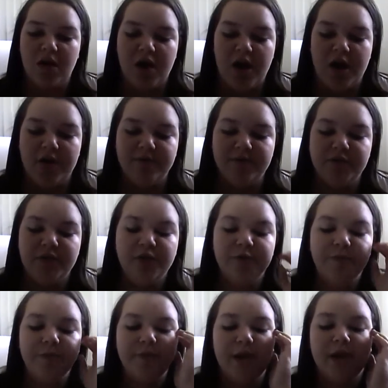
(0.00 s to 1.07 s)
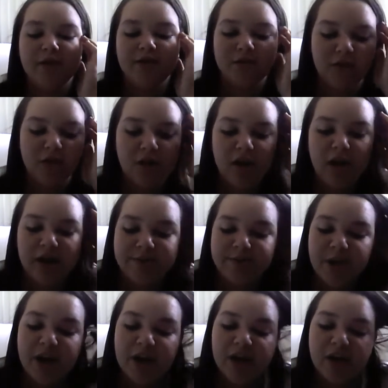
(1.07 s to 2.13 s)
To whom it may concern, as
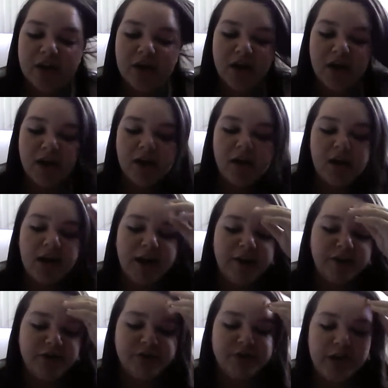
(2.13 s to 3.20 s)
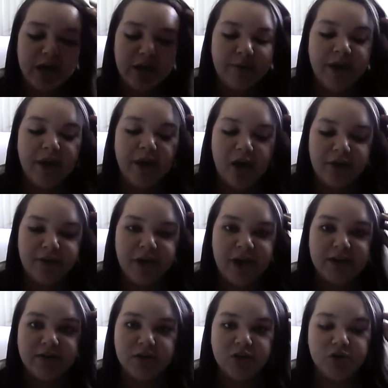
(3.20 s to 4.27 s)
parent and guardian, I do hereby
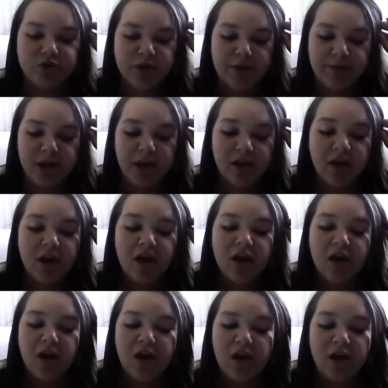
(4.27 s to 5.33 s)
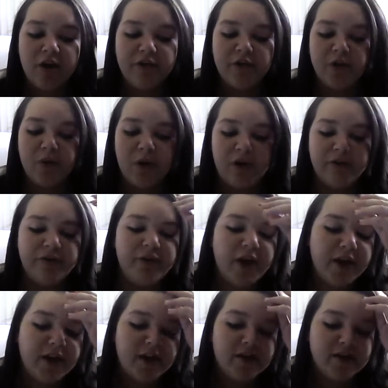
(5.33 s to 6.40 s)
authorize the treatment of a
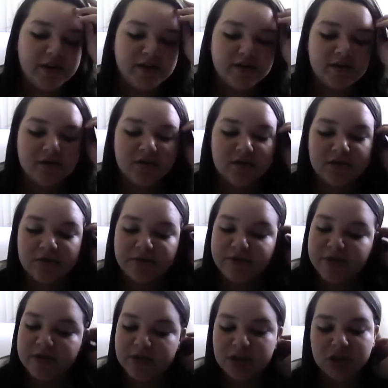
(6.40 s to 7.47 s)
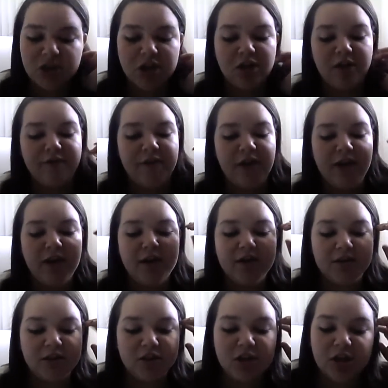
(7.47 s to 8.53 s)
qualified and licensed physician of any
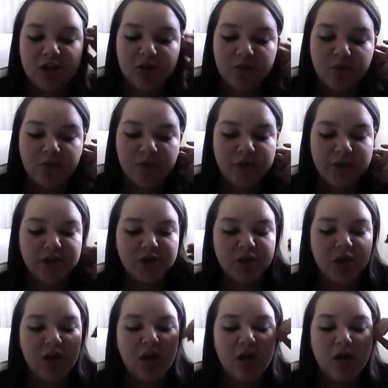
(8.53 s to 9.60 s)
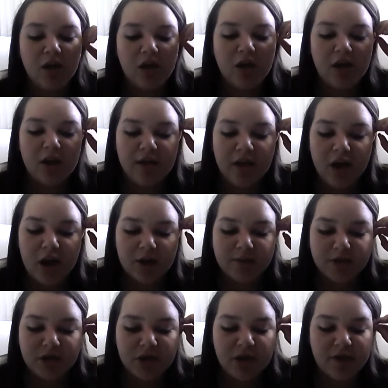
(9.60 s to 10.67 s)
condition which, in the
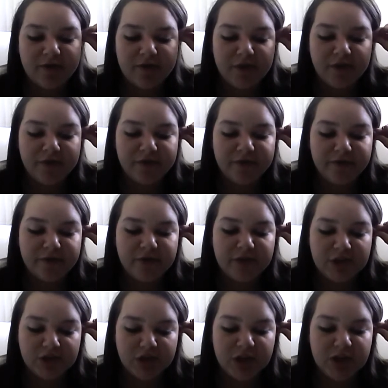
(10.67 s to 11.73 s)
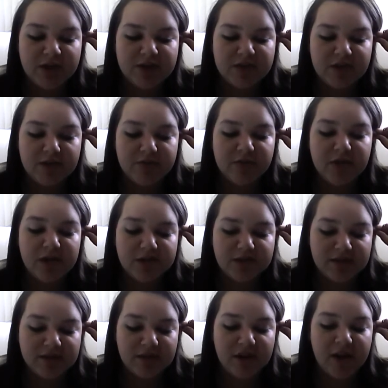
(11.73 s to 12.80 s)
option of the physician, is deemed
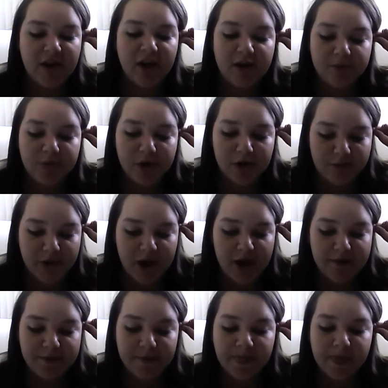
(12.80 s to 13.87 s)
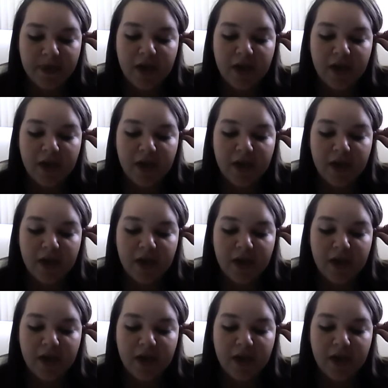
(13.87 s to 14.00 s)
necessary and appropriate.